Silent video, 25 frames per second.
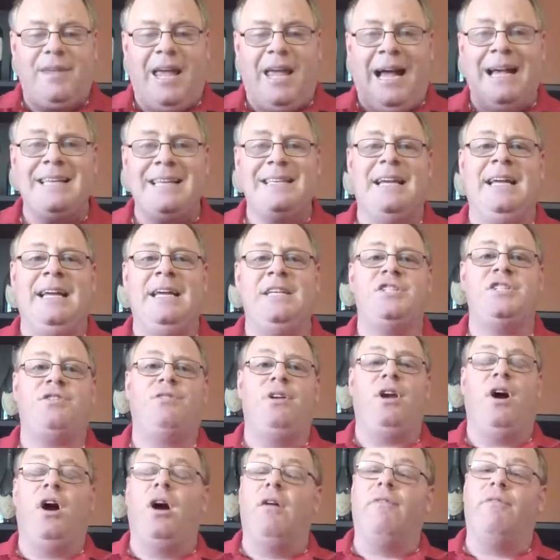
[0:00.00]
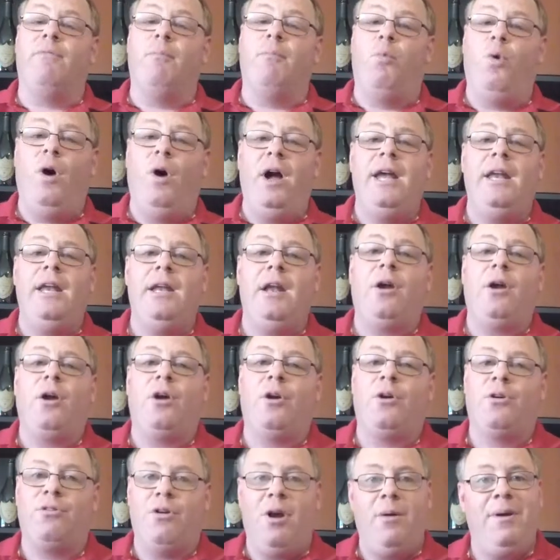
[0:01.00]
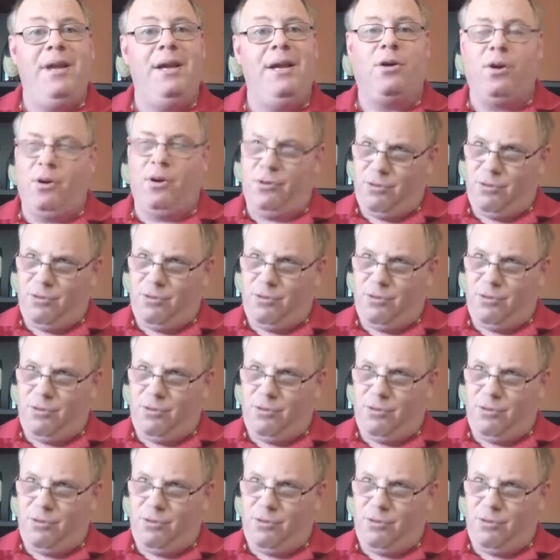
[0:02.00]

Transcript: has a history of wine growing